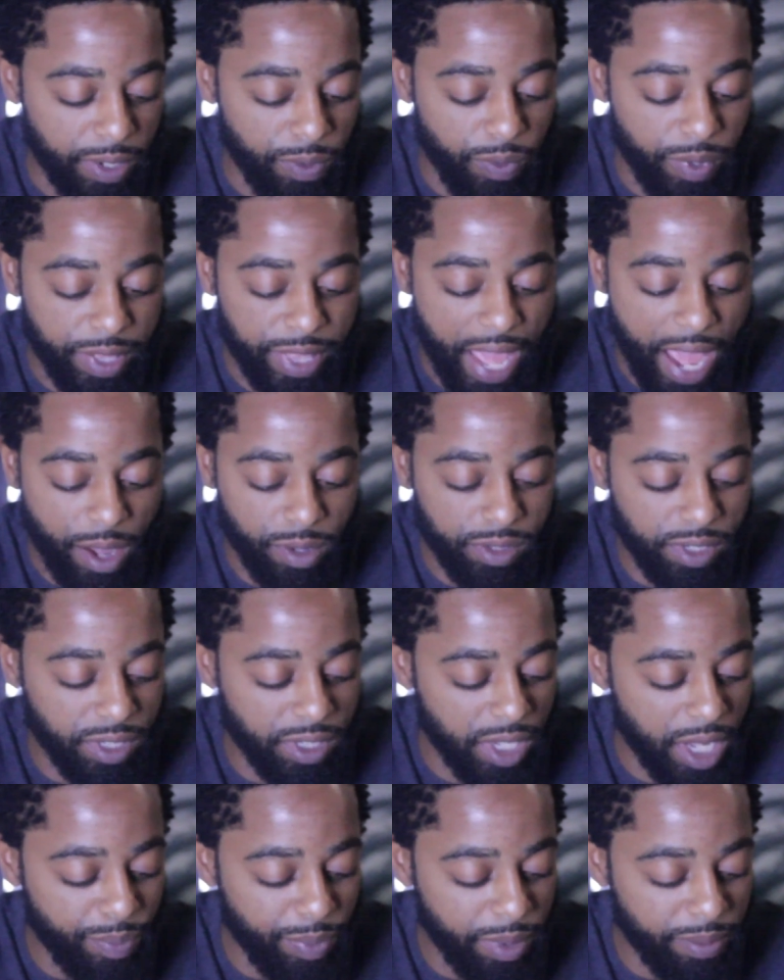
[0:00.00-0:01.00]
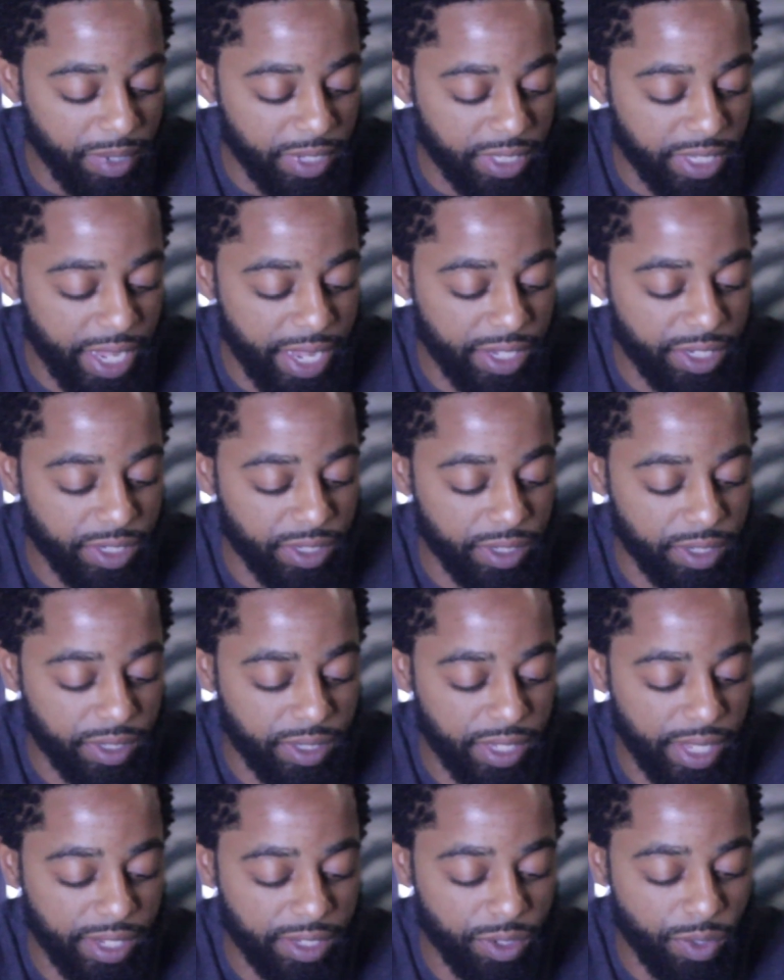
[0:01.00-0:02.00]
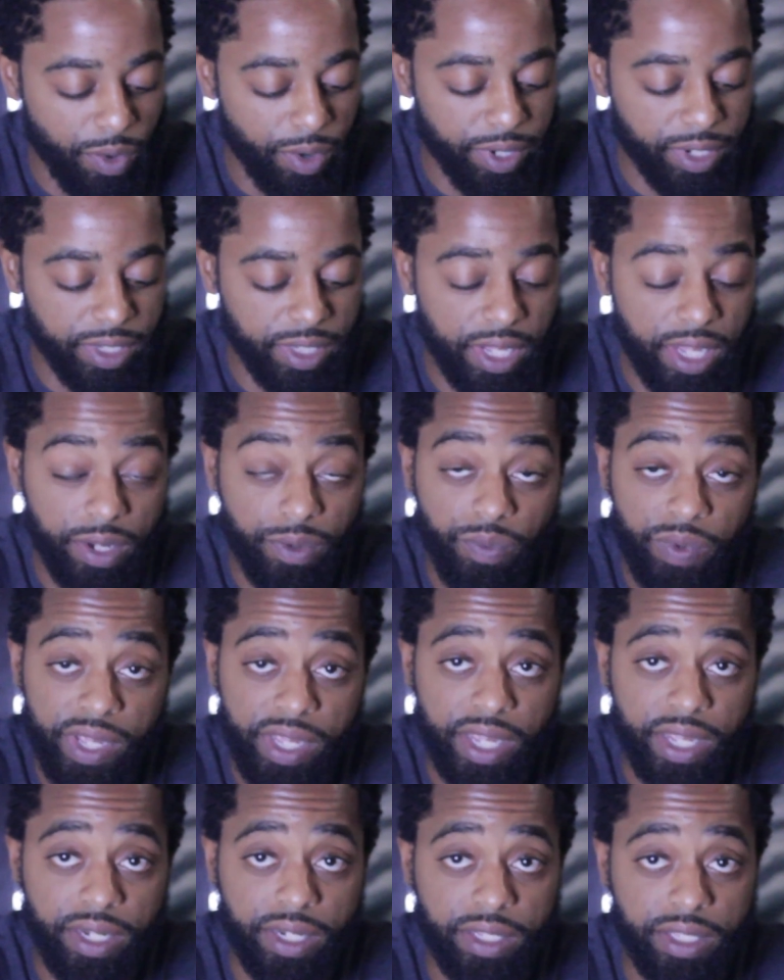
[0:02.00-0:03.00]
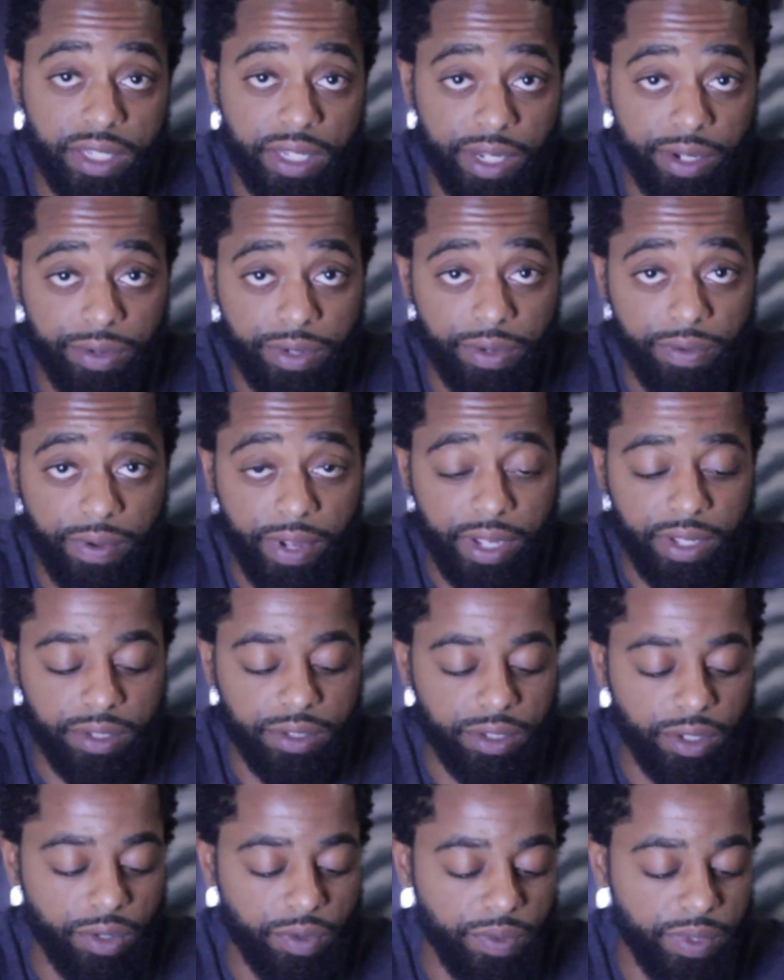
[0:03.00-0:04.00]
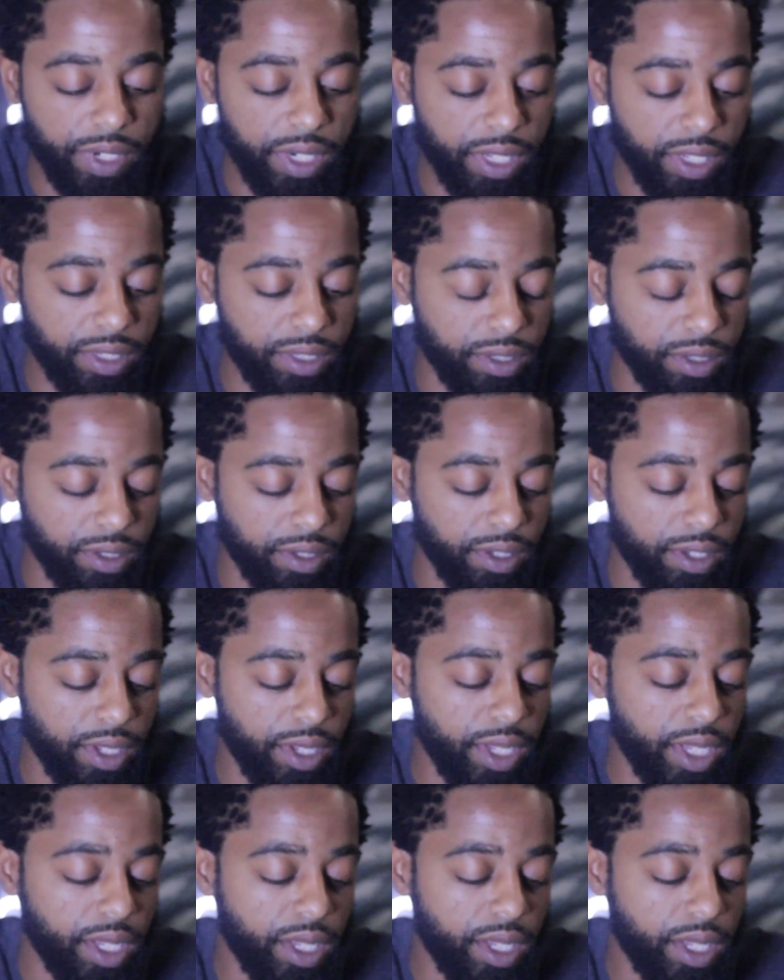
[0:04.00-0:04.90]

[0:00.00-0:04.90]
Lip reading: without supplementation, the sex organs get weak and deteriorate. So we need to